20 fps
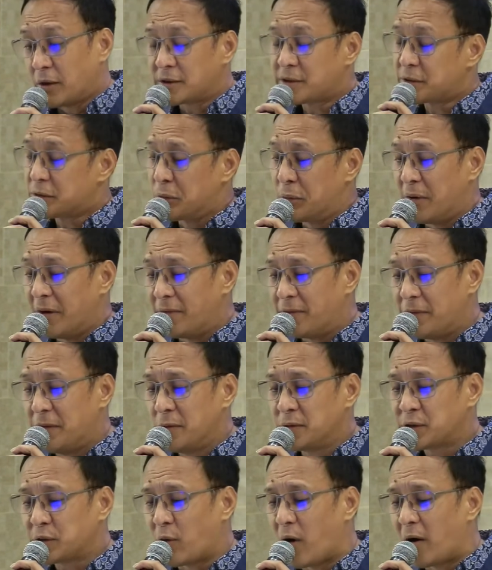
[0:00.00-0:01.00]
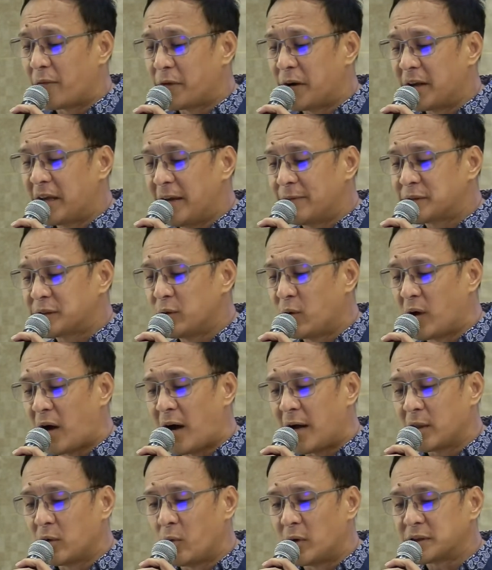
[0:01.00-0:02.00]
Because to refuse to offer gifts
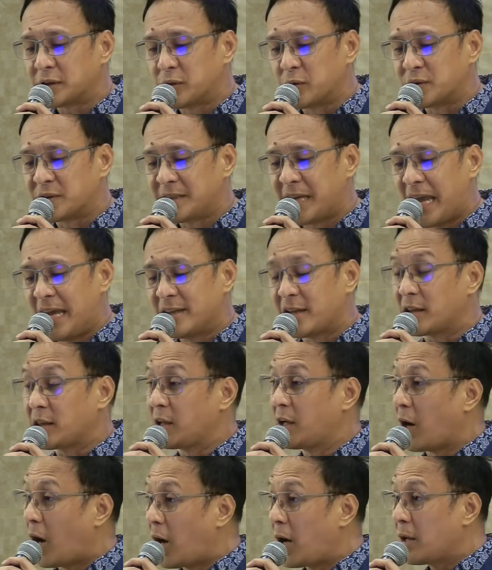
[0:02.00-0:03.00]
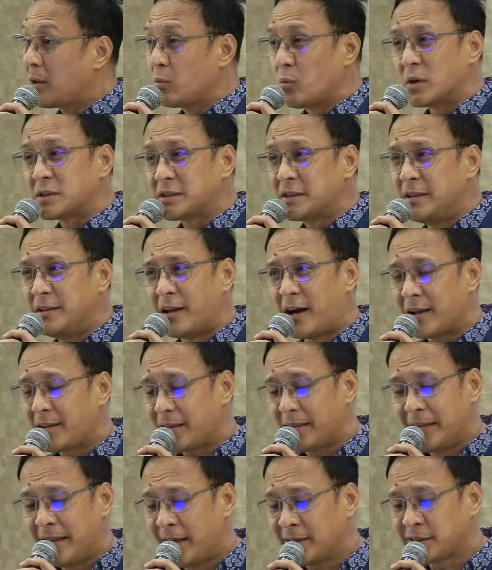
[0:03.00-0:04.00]
to God was to say that God was
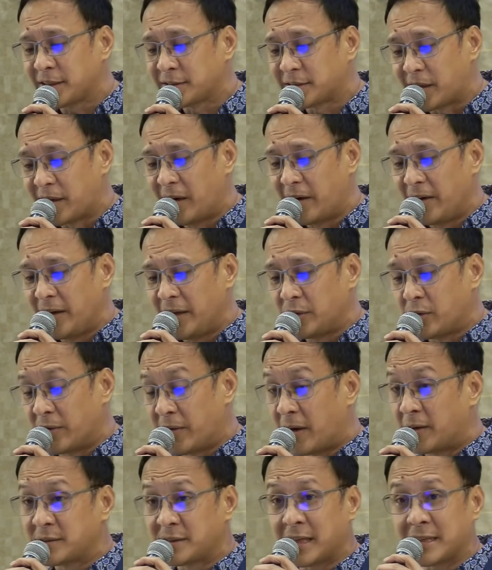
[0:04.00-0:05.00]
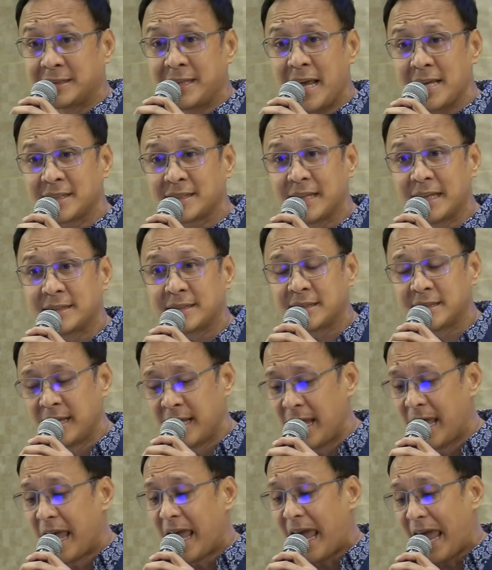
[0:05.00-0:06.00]
not necessary to their
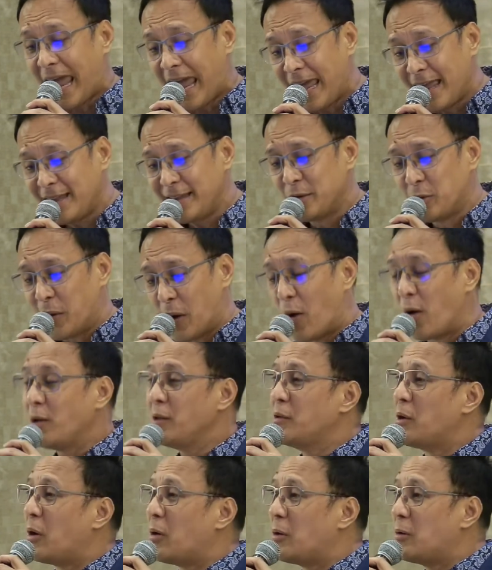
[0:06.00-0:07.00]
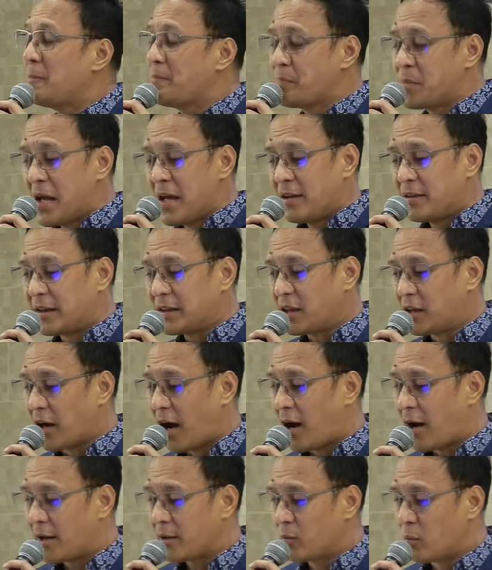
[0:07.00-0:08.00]
successes. And we all know
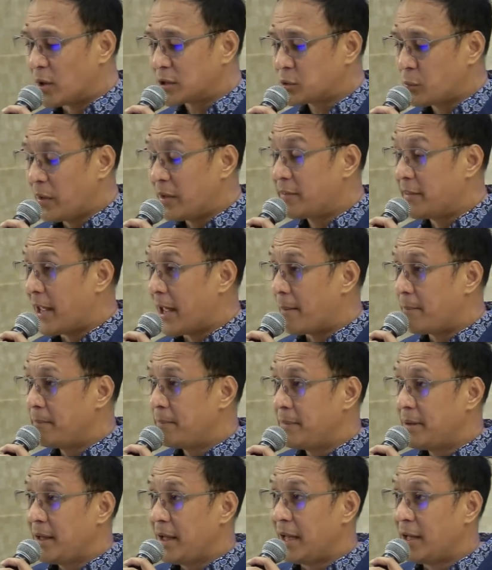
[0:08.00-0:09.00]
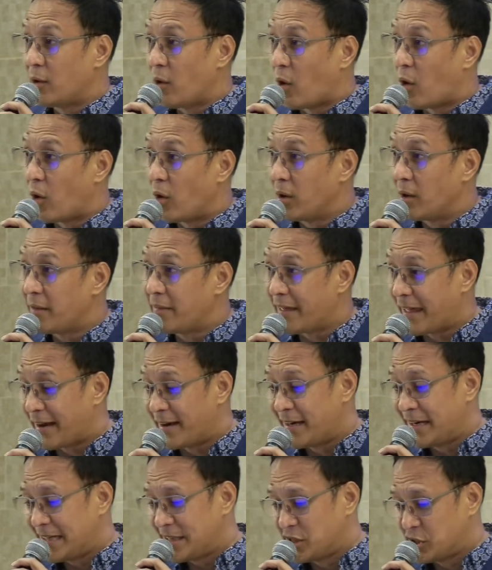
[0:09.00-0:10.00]
that God was with them in all
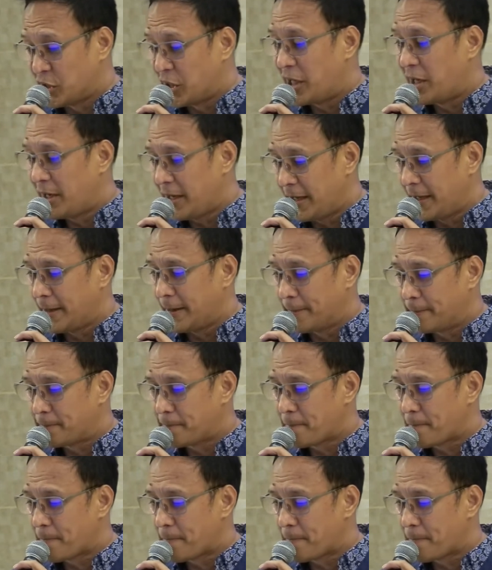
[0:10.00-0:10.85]
their journey.